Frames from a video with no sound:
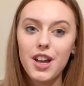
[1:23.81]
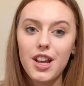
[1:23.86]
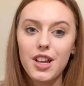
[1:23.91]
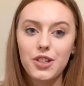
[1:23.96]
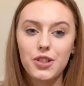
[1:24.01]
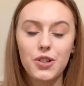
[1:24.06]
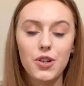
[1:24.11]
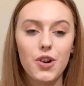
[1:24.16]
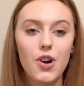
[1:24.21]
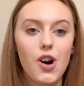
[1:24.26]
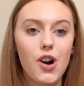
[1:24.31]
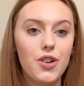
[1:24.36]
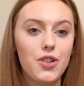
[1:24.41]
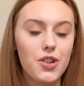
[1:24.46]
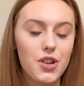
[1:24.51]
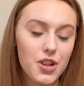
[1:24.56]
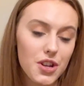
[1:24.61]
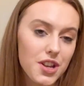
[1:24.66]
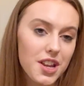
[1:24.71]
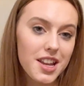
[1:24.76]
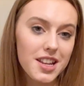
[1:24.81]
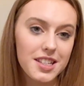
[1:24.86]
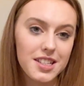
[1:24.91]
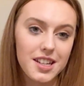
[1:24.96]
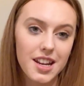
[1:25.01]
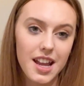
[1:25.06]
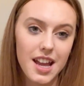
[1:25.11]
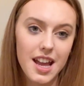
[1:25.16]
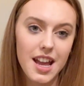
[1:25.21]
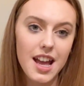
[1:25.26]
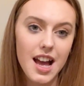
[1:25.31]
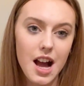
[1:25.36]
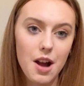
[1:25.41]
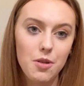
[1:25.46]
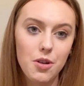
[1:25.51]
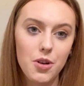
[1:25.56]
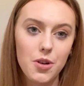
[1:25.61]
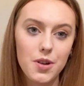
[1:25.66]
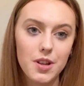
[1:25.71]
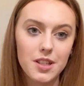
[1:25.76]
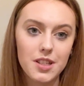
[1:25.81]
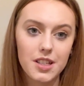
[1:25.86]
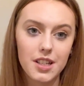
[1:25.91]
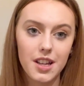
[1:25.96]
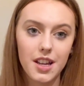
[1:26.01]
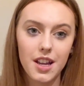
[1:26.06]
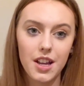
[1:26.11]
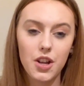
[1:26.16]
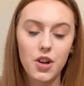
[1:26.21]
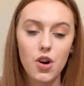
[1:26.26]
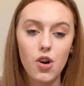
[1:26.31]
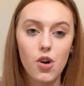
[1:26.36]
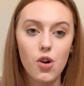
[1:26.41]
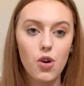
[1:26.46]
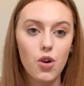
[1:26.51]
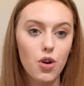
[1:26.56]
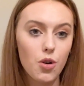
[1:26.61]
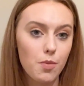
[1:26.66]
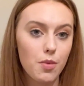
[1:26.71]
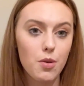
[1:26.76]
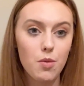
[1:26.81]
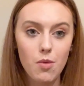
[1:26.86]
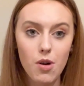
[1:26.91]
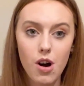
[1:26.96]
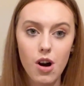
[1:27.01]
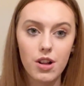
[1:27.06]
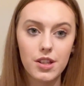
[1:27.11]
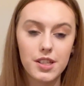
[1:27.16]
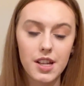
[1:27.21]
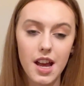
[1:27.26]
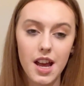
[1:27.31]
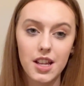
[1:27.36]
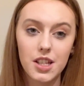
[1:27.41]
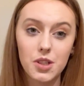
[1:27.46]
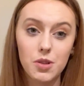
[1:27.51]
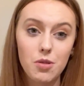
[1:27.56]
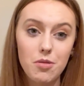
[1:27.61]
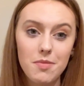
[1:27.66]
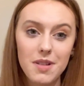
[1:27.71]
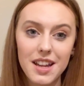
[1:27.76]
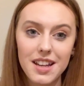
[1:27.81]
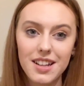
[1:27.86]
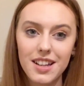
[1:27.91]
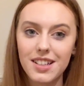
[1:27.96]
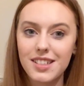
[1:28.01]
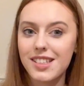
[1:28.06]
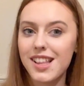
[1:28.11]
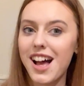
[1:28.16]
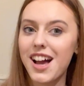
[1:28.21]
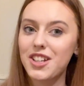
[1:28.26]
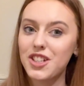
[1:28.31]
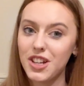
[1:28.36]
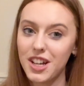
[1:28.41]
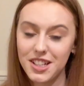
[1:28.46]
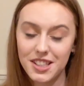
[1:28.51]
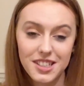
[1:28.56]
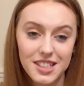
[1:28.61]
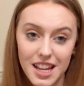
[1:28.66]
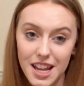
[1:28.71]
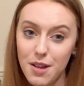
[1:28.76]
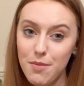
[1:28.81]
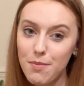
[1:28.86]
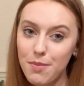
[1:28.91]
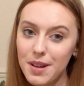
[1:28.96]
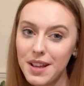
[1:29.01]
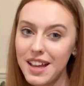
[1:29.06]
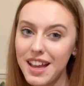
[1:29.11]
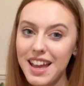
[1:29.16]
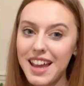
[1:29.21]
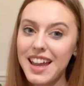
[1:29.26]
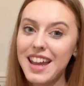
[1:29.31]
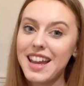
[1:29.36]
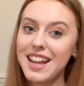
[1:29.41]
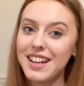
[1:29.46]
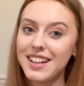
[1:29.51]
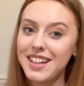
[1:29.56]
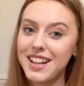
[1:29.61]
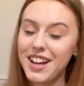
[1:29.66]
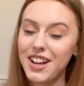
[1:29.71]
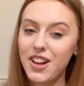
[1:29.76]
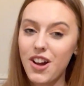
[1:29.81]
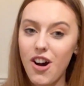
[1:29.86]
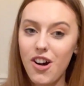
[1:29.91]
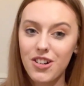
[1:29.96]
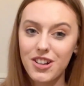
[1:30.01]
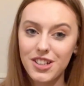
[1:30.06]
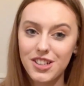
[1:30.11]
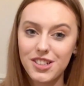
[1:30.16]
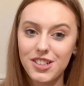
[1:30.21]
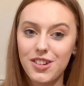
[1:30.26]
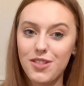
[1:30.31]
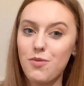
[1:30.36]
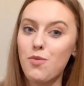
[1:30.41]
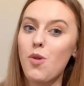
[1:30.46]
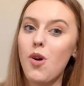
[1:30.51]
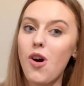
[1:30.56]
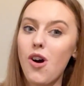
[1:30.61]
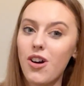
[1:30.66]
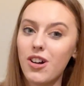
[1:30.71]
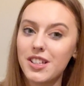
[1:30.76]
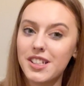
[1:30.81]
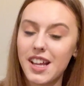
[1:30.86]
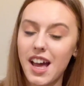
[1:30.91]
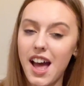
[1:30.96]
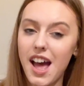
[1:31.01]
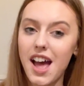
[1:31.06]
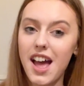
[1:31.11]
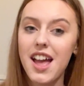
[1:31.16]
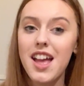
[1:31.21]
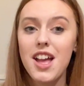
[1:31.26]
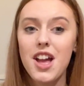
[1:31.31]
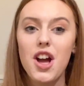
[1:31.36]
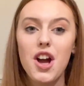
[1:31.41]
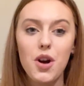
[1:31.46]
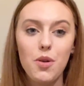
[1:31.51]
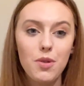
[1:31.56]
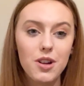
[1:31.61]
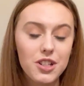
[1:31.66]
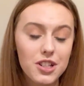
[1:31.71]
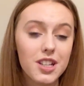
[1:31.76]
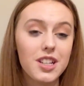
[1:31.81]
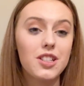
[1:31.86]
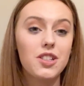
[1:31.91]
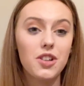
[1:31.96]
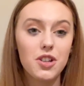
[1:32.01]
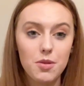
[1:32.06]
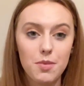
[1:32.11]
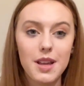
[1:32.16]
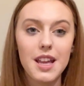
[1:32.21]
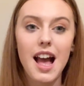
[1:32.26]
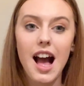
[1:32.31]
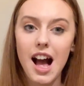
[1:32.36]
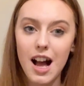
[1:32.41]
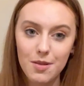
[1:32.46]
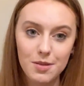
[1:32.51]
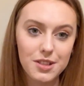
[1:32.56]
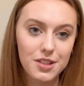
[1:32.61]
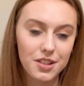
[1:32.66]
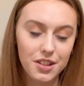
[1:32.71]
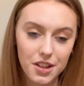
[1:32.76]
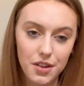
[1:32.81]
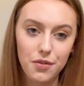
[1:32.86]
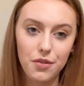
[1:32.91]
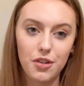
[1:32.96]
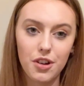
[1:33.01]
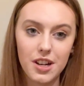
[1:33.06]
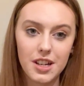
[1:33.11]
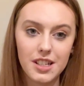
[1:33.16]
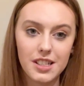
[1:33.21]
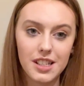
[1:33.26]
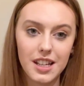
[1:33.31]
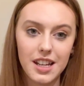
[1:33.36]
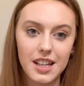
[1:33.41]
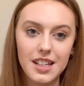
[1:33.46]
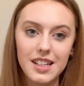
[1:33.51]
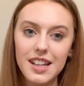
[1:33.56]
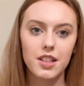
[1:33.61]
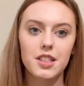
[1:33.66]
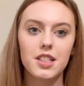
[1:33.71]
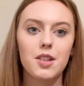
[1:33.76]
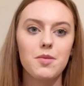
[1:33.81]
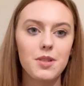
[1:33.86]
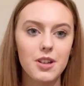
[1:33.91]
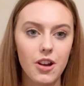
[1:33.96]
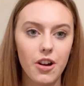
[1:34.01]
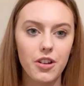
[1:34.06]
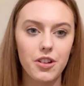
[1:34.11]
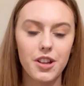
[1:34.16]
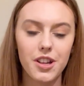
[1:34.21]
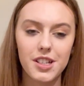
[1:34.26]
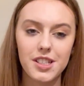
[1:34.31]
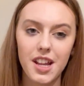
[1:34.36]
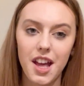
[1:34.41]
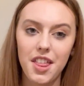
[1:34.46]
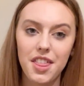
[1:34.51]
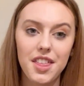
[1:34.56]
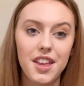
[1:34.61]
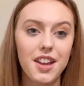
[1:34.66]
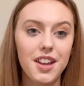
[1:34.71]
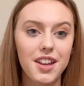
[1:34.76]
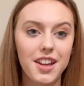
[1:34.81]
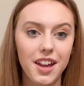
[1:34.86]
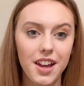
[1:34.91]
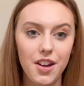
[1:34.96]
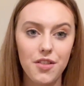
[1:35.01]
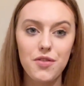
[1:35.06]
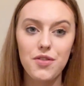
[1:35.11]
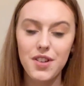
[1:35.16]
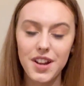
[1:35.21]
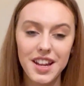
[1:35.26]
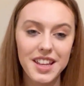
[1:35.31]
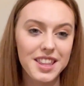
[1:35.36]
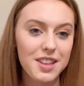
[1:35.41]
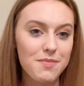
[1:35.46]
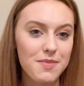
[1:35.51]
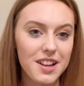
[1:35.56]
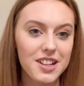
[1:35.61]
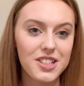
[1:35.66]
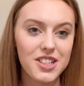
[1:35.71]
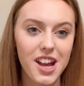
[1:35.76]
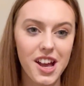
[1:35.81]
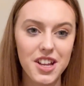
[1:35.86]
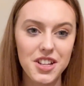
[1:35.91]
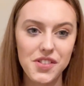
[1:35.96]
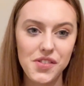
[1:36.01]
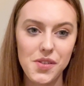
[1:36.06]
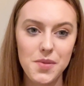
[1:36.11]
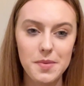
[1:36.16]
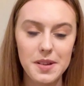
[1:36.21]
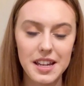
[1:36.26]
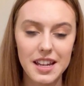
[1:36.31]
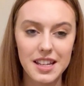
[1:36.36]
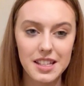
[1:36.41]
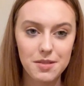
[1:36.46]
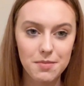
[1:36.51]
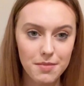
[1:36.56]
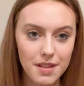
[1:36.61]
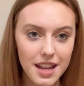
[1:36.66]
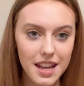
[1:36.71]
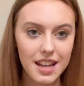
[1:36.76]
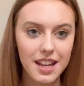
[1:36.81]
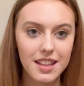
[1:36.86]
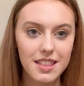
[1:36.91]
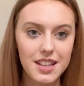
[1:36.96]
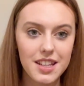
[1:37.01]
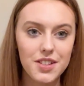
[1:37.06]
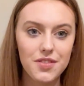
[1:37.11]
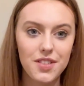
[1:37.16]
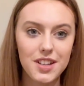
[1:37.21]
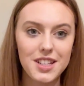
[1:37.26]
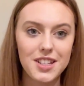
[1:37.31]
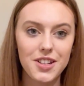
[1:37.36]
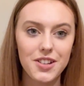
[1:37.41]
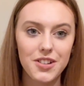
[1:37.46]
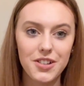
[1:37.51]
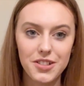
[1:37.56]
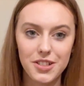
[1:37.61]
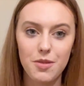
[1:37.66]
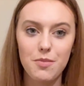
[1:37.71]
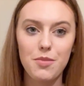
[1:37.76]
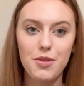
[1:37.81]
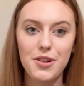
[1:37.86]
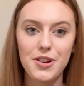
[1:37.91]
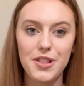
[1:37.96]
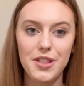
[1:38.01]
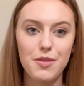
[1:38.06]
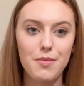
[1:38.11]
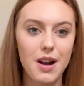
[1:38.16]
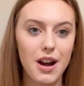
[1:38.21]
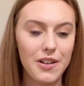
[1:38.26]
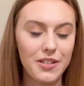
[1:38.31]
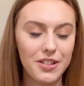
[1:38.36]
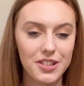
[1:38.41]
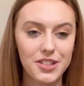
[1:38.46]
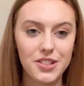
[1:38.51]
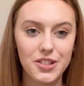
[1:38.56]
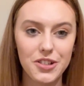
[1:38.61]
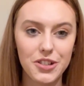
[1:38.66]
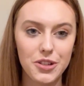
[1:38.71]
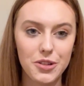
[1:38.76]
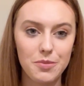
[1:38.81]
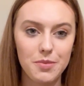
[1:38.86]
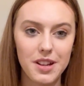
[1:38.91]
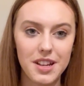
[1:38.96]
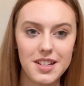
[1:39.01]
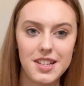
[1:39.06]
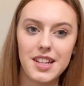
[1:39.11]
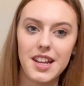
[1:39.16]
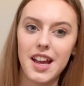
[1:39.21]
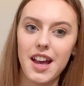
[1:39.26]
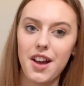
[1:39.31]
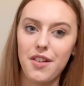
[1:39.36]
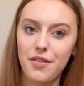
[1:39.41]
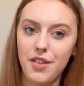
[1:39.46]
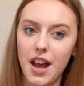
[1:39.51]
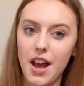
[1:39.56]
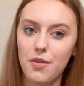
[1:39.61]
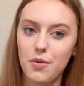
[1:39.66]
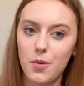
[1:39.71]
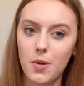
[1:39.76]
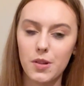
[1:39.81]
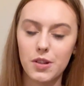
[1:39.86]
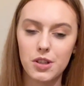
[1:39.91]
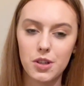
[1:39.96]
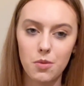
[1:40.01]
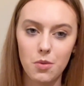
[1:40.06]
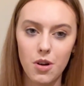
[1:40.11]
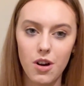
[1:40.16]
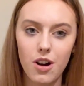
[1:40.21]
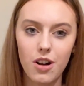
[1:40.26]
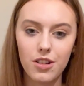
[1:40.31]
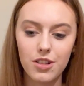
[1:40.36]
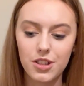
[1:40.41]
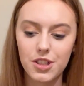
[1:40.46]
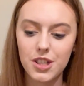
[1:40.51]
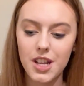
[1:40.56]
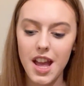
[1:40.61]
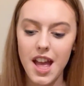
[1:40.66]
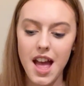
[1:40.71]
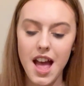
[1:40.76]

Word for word: So on New Year's Day, I'm going to go open water swimming slash a dip in Coniston water, which is going to be absolutely freezing. To be honest, I think a really big challenge for me is making these videos and putting them out on social media for everyone to watch.